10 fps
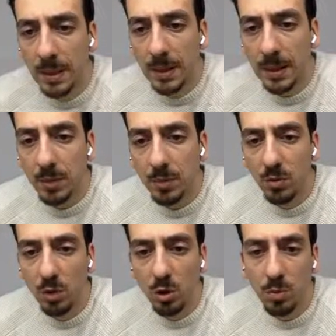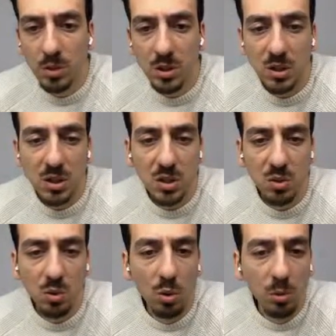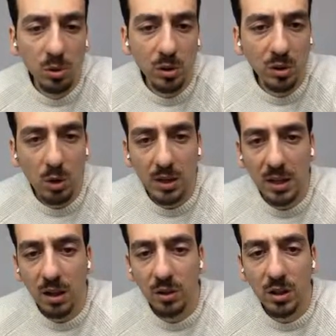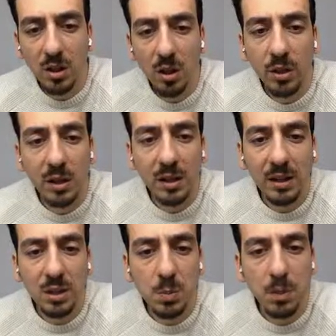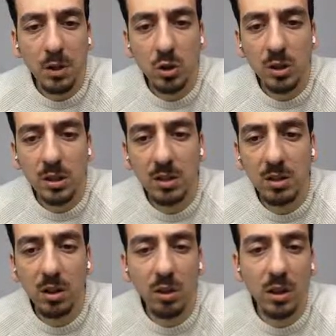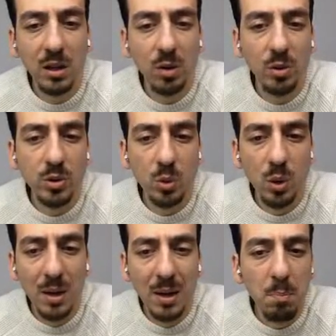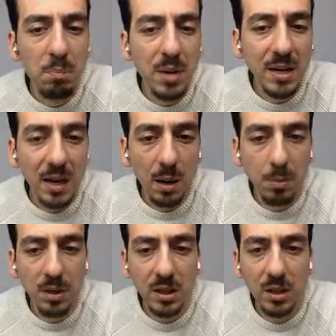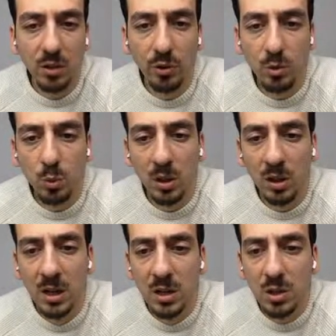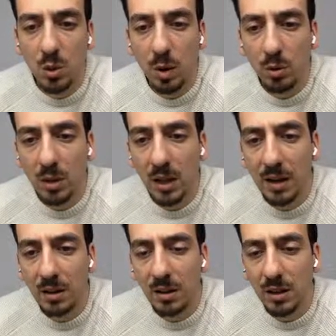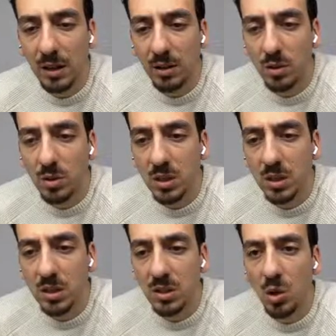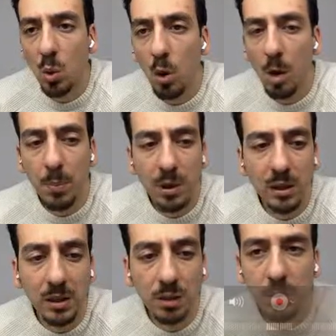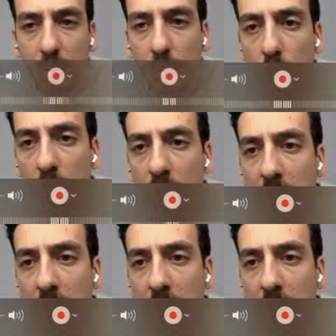the volume is normal, quite healthy, nothing special here, nothing also big happening here as well. So I would like to see this go up a little bit more